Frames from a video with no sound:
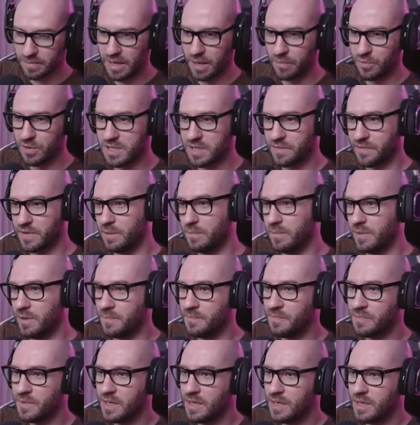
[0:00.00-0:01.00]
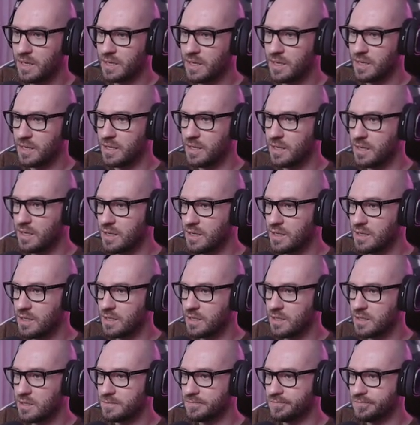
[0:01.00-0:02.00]
upgrades available.
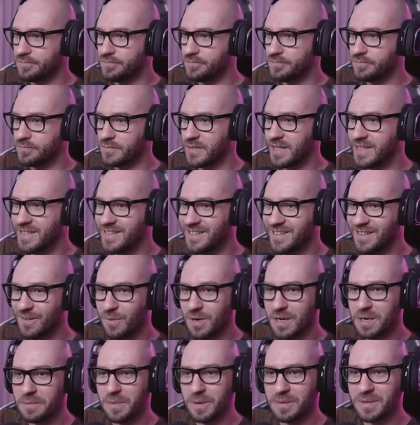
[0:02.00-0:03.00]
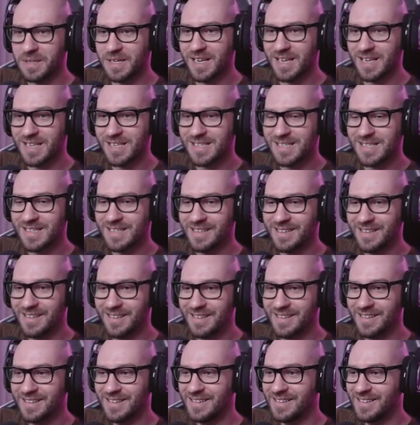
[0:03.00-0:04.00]
Um, what about this?
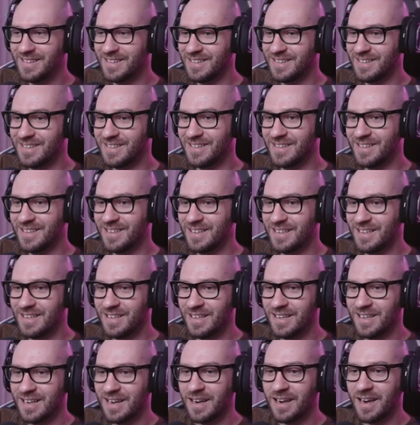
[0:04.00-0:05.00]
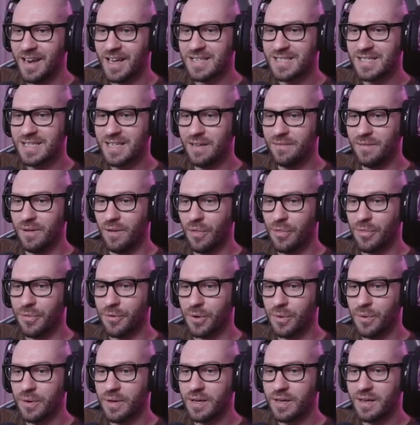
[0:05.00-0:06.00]
Next level.
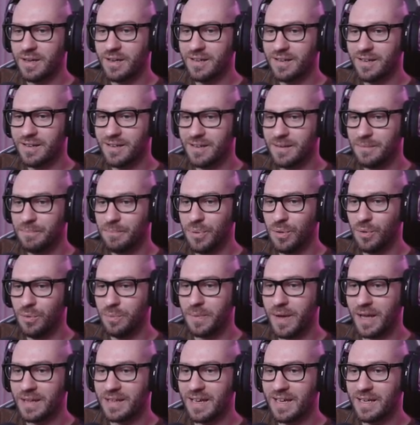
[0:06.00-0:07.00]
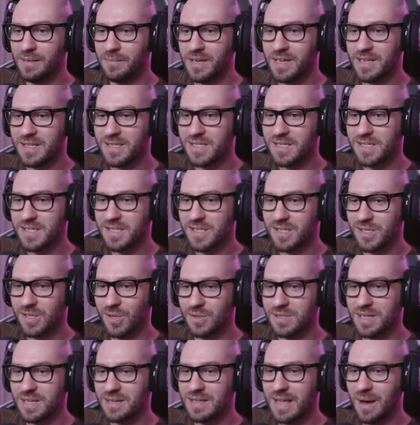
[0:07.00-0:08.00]
Throwing poop at enemies
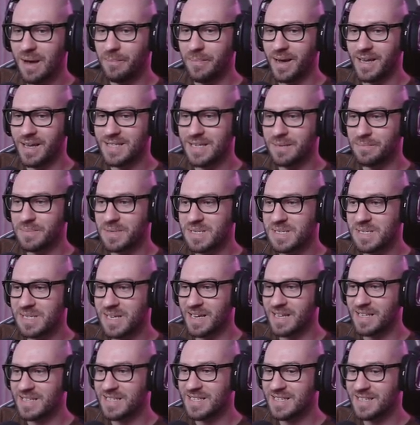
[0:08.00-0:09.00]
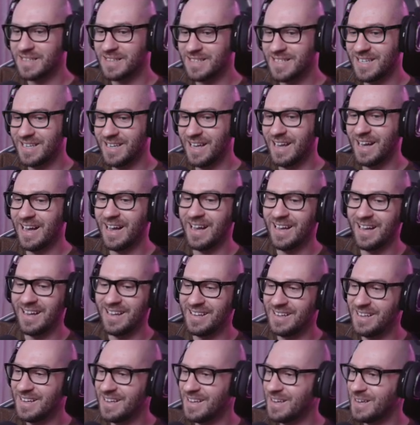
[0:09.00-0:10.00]
slows them down by ten percent.
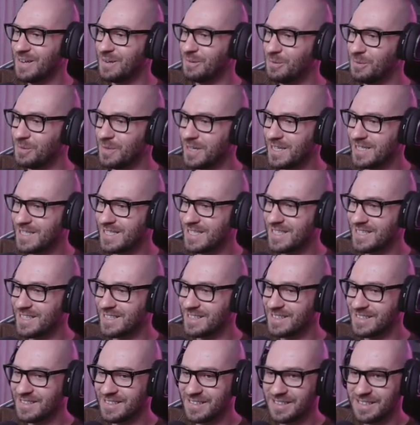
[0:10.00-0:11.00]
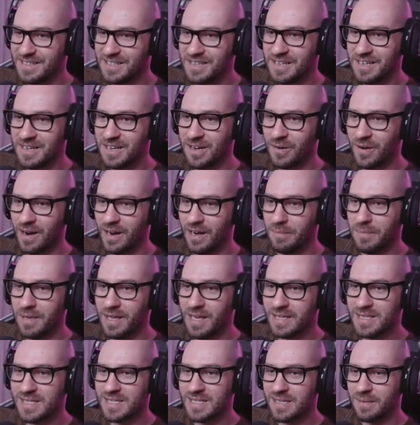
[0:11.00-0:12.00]
What? Alright, let me
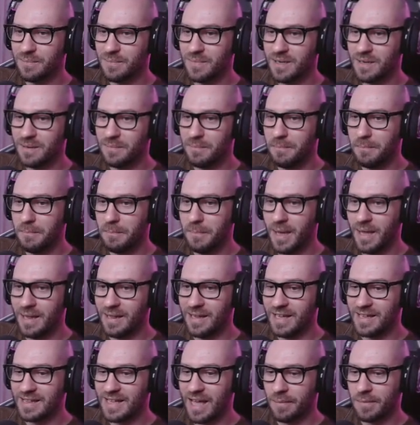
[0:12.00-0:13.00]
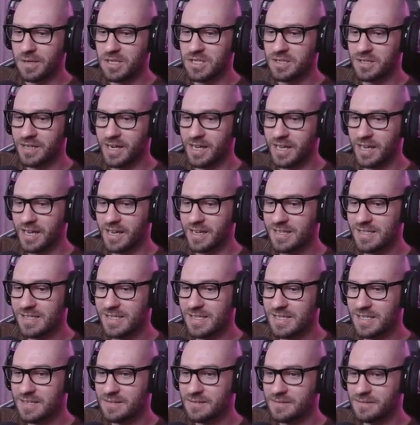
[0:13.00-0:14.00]
get some um, melee damage here, I
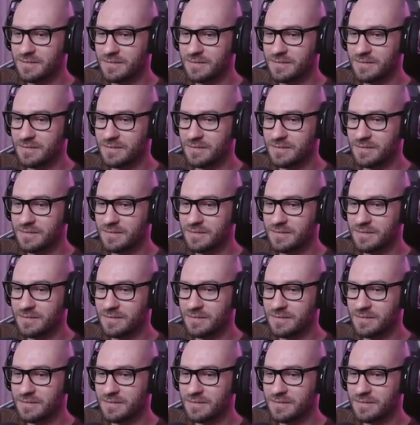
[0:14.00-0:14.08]
guess.